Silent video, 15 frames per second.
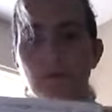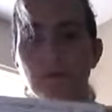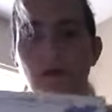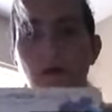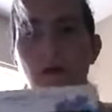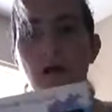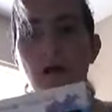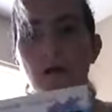to
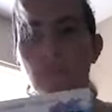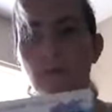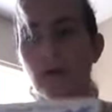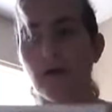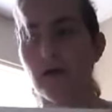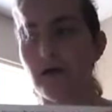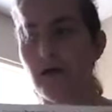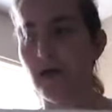pick up
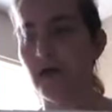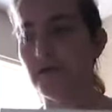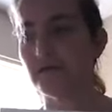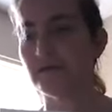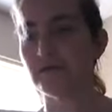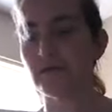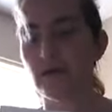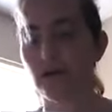a
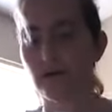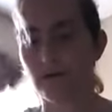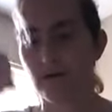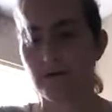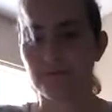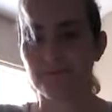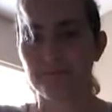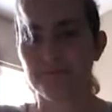case or
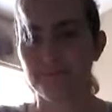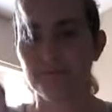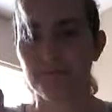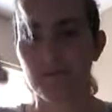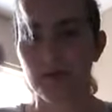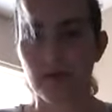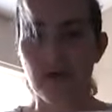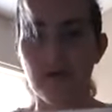um,
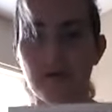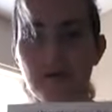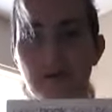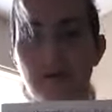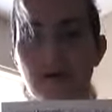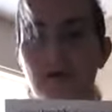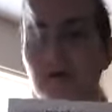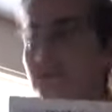carrying
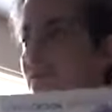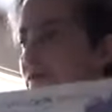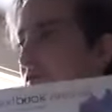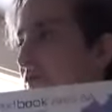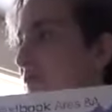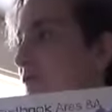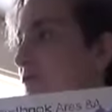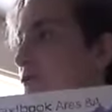case for
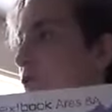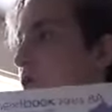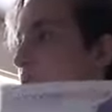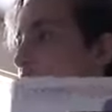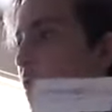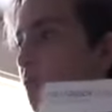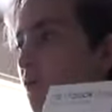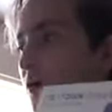this
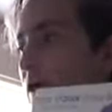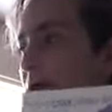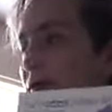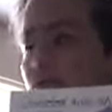or I